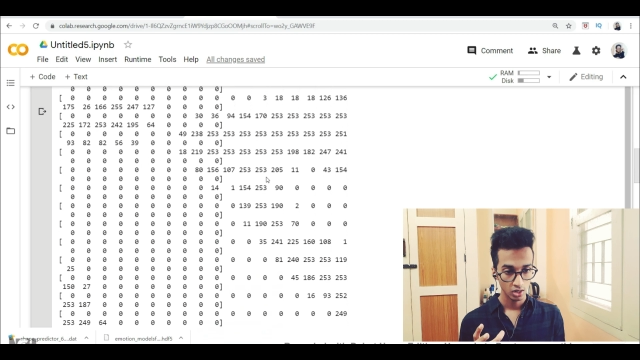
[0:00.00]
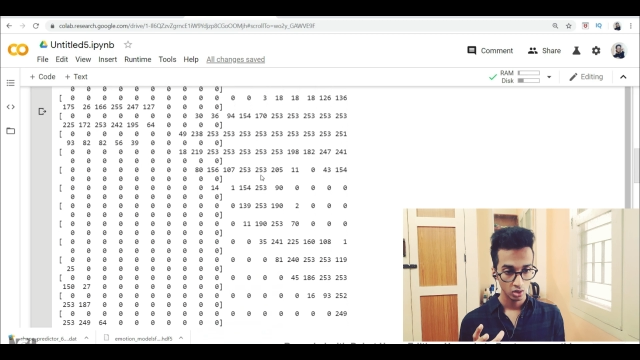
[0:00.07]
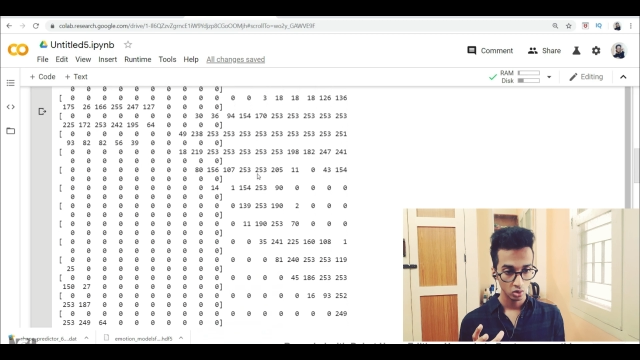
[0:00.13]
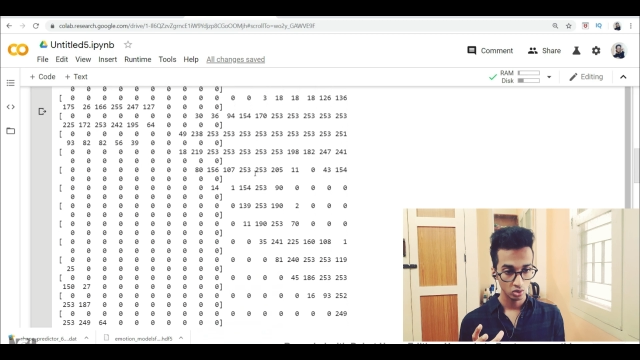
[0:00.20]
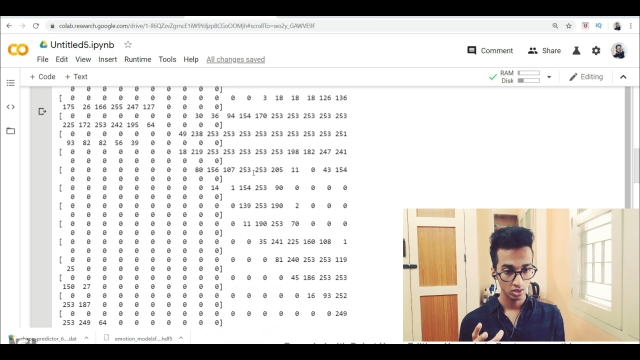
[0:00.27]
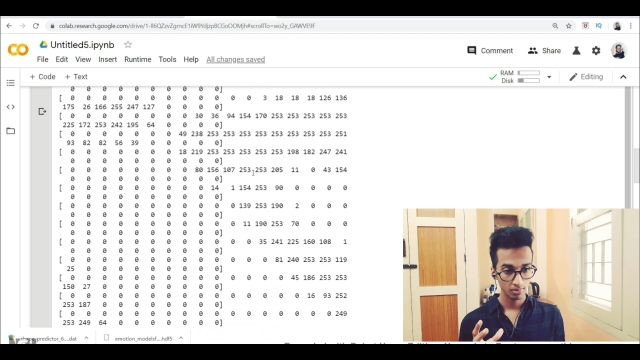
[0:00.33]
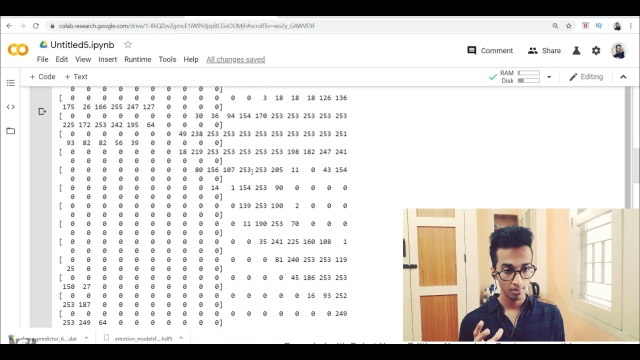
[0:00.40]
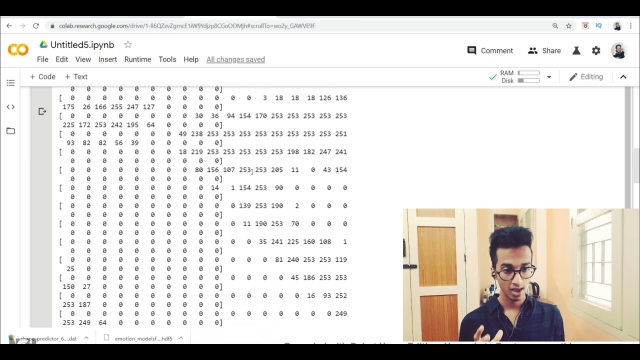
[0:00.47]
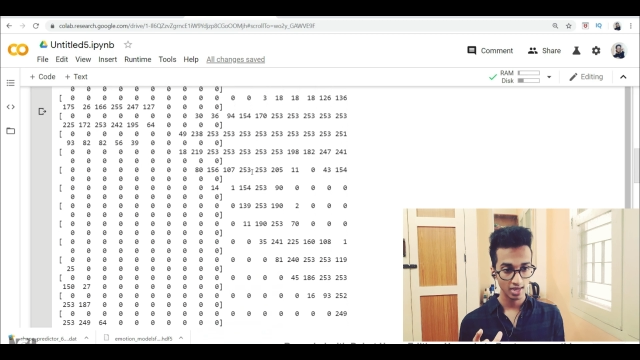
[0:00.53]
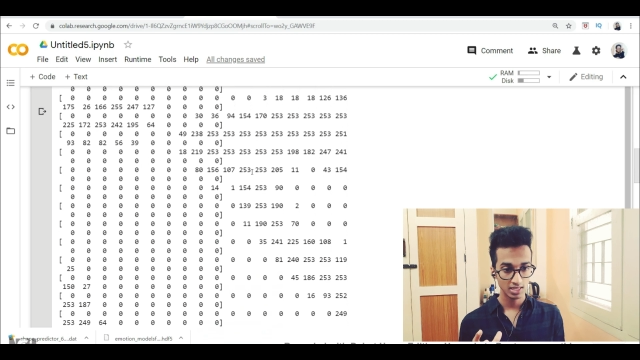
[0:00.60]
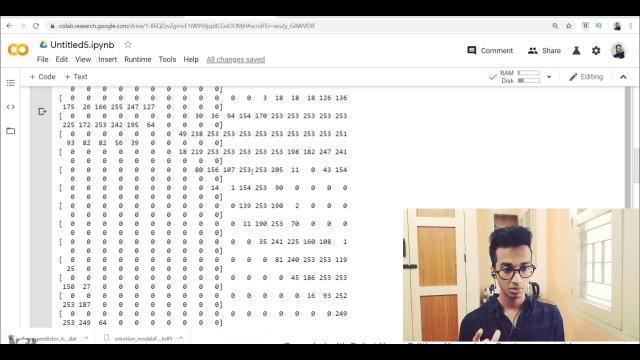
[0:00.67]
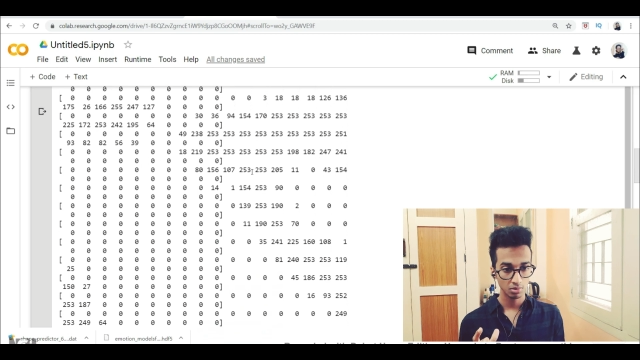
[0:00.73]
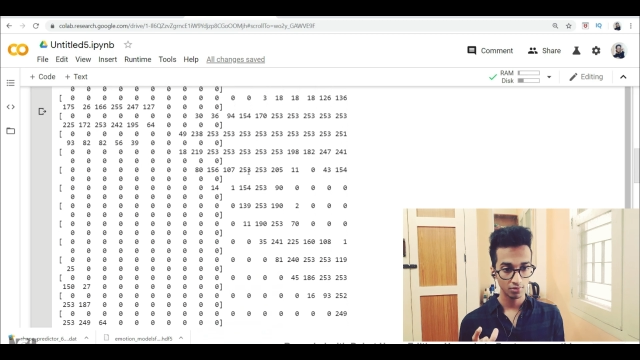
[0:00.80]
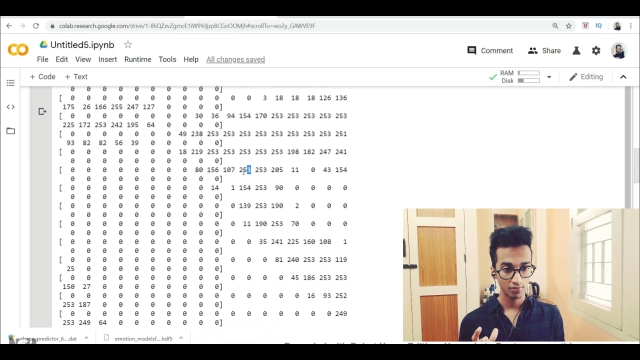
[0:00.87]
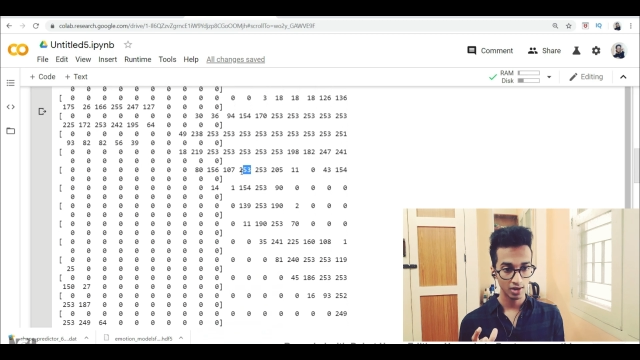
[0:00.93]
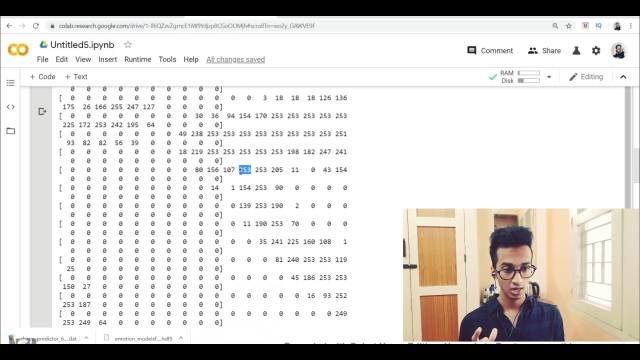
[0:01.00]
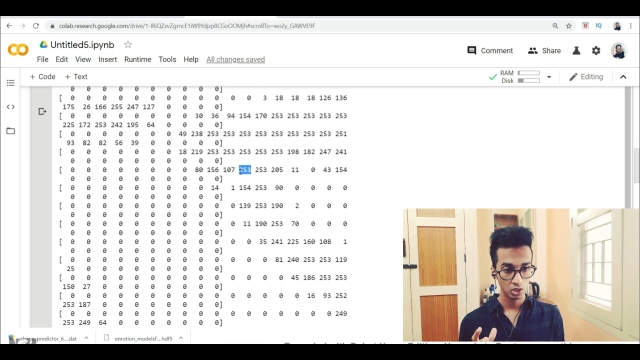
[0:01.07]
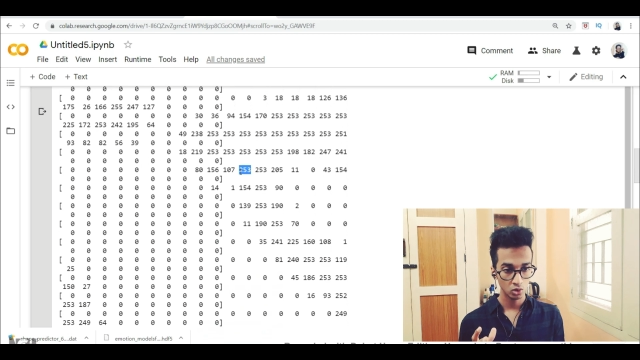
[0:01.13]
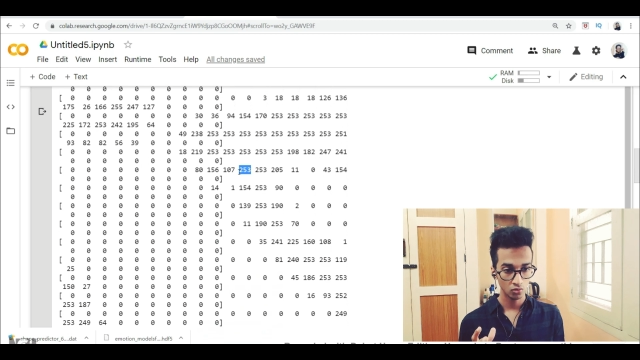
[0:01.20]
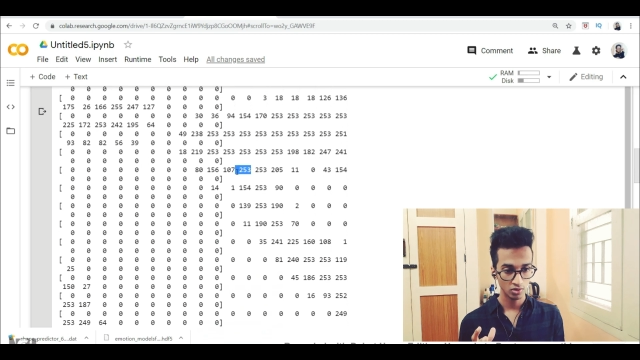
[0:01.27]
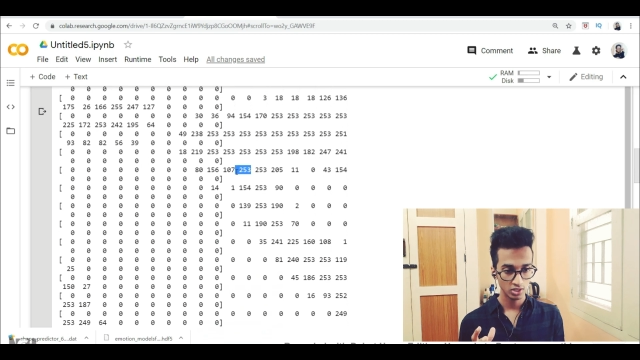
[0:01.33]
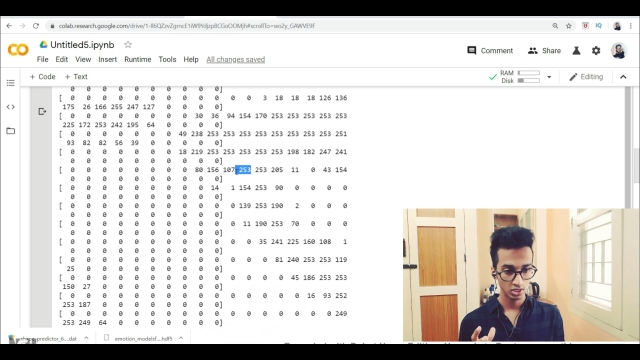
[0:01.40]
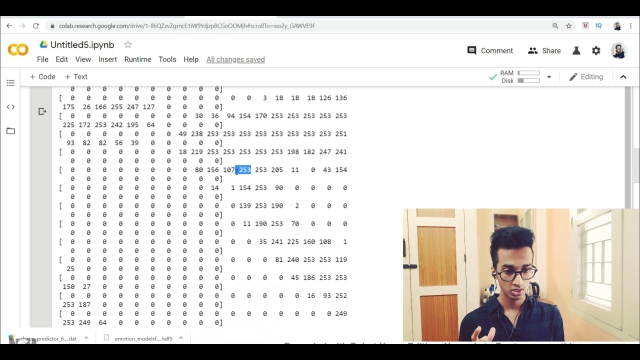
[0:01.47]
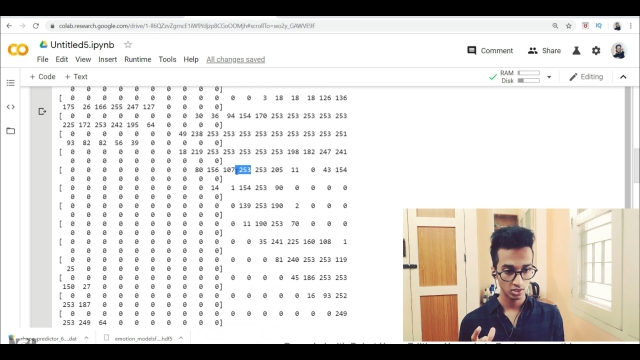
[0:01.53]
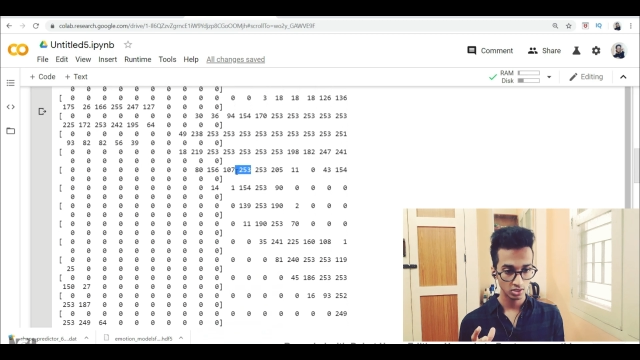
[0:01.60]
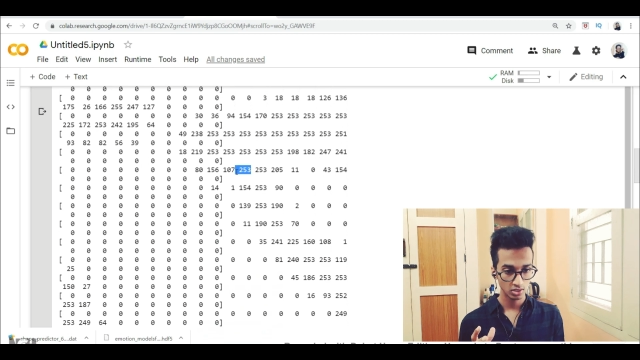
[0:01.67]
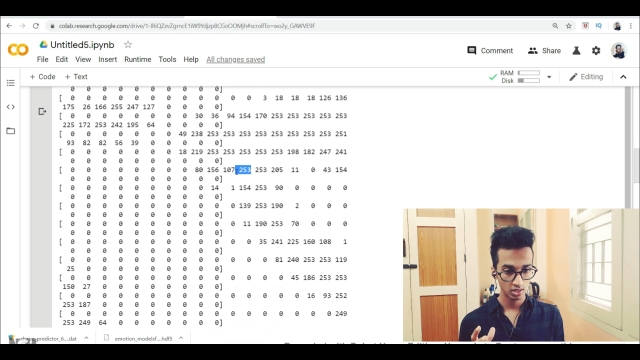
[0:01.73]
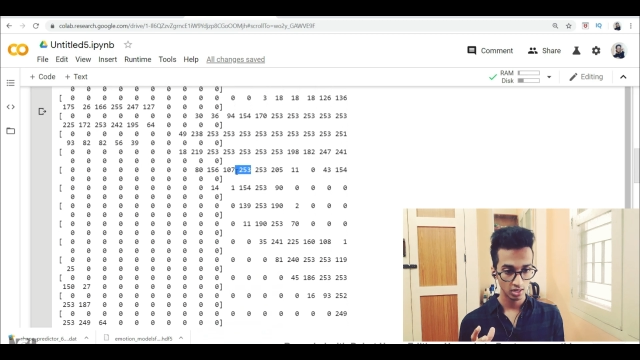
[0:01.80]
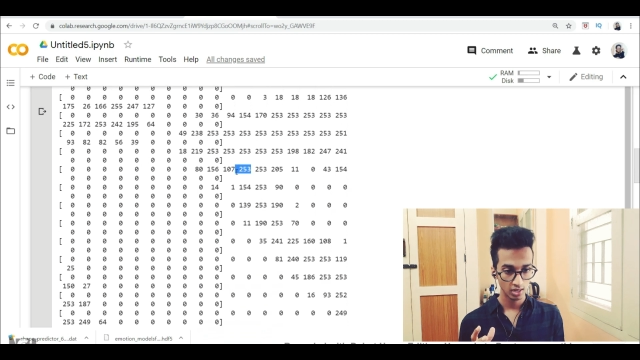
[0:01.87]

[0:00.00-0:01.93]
to the maximum value which is